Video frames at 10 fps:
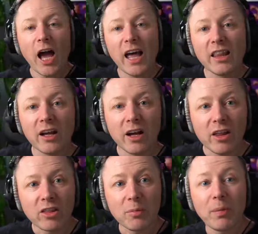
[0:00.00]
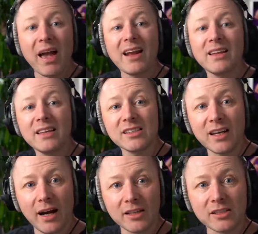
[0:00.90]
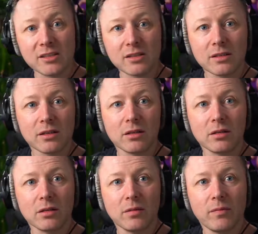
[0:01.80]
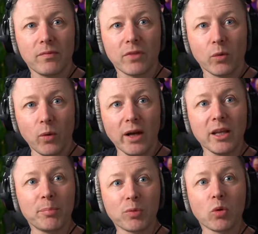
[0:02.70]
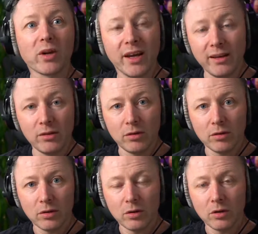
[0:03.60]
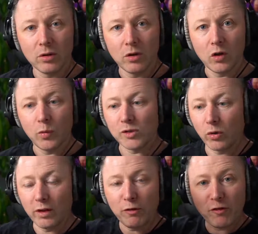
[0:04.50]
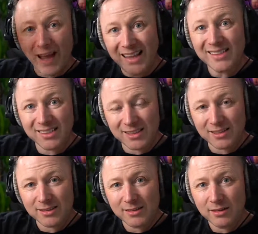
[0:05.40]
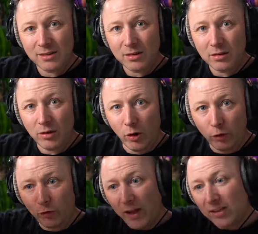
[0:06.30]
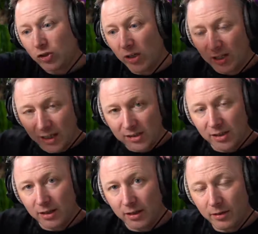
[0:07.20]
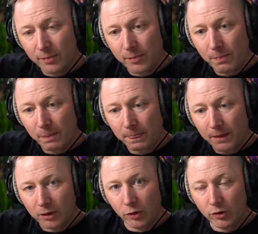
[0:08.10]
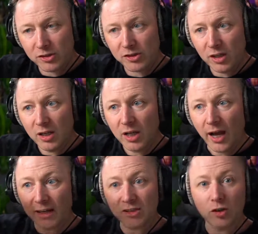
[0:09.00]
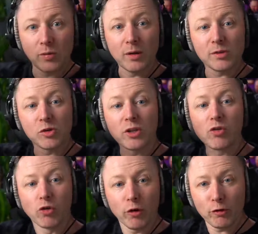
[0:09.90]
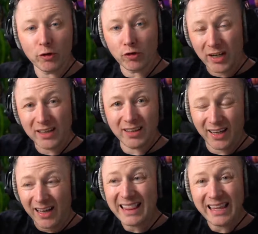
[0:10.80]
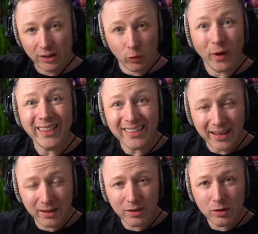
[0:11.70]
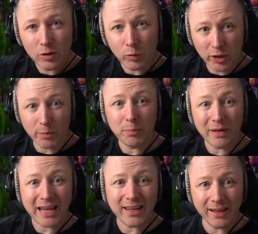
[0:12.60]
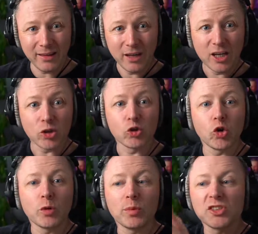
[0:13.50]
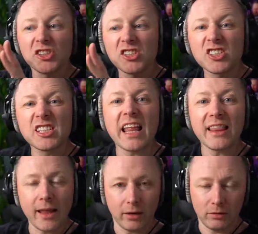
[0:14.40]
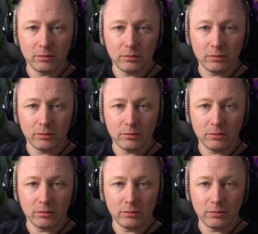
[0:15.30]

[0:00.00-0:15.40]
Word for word: And the pair of these cats, the one that broke in was on the fence, our fence right next to the the house, and this other one was on the roof, right kind of near the window where you would break in. The two of them were just sitting there.